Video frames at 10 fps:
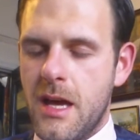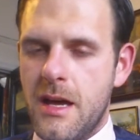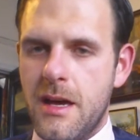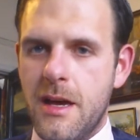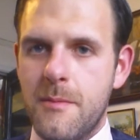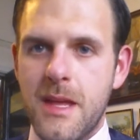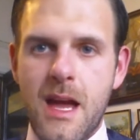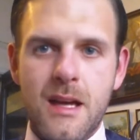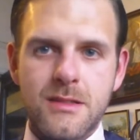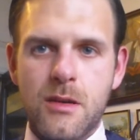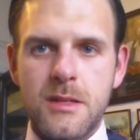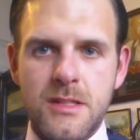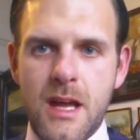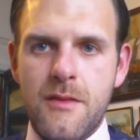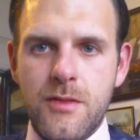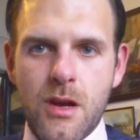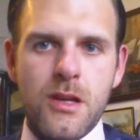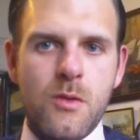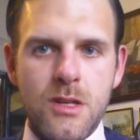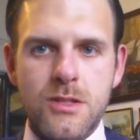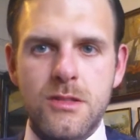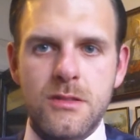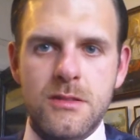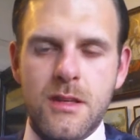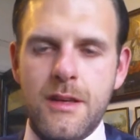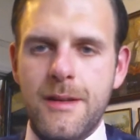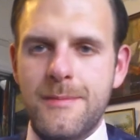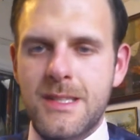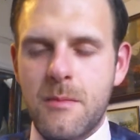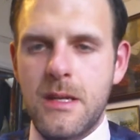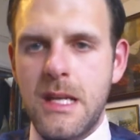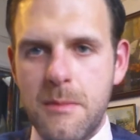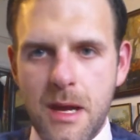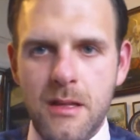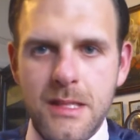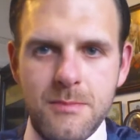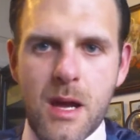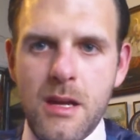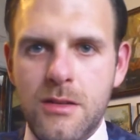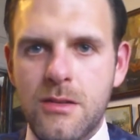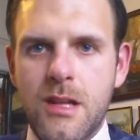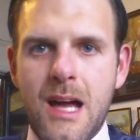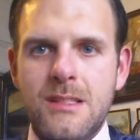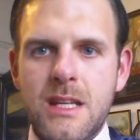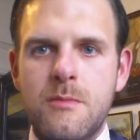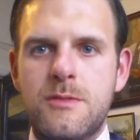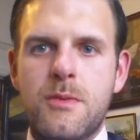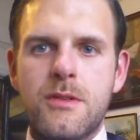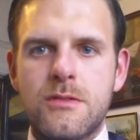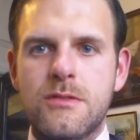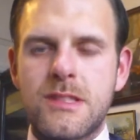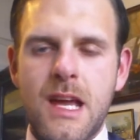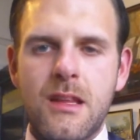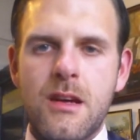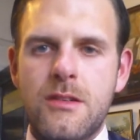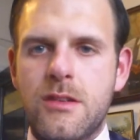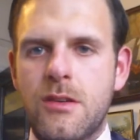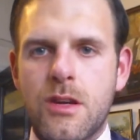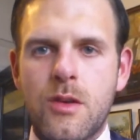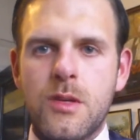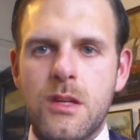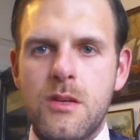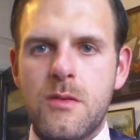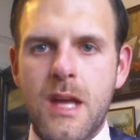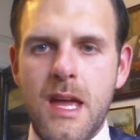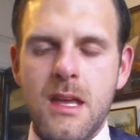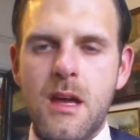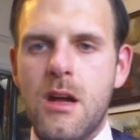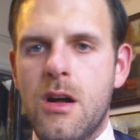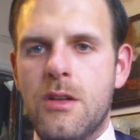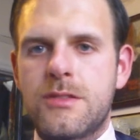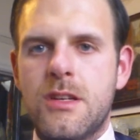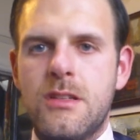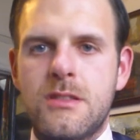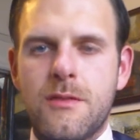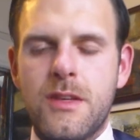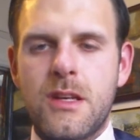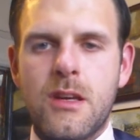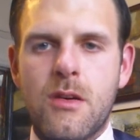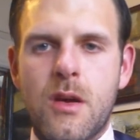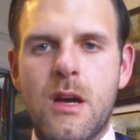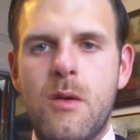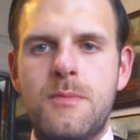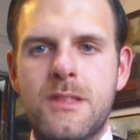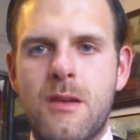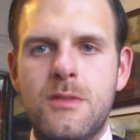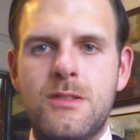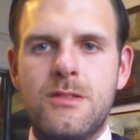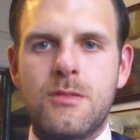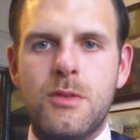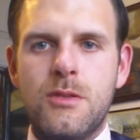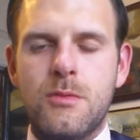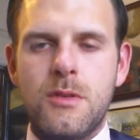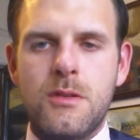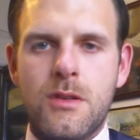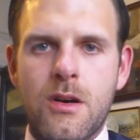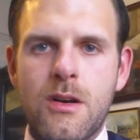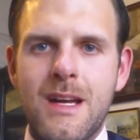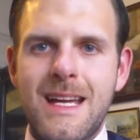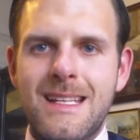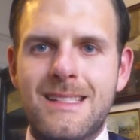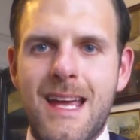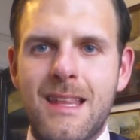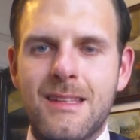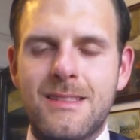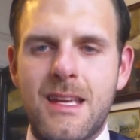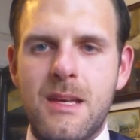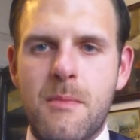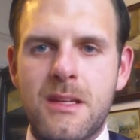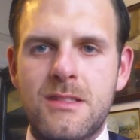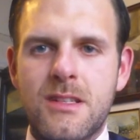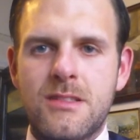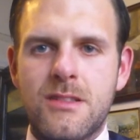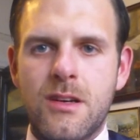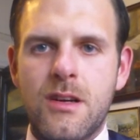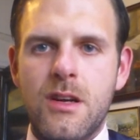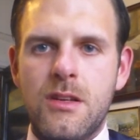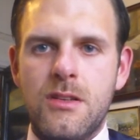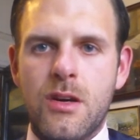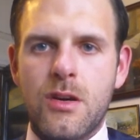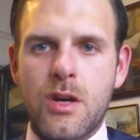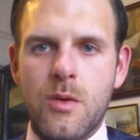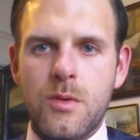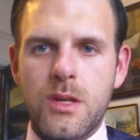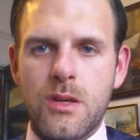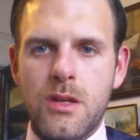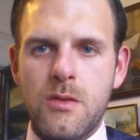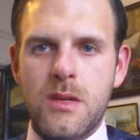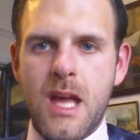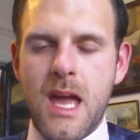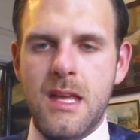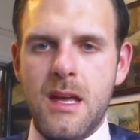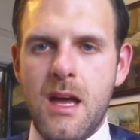Um, yeah, as always, yeah, if you've got any questions, um, send me an email. It's michael at jamespersonaltailor.co.uk Alternatively, you can go on our website, which is www.tailorsinmanchester.co.uk.